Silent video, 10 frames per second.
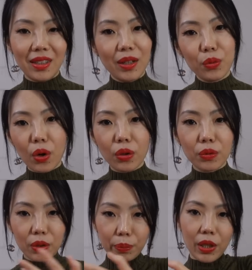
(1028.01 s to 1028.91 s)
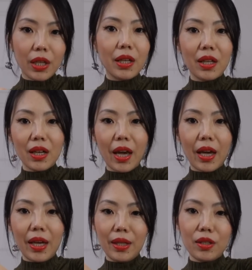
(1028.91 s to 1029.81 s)
it won't be
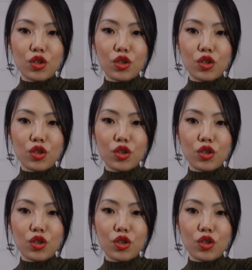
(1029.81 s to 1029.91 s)
a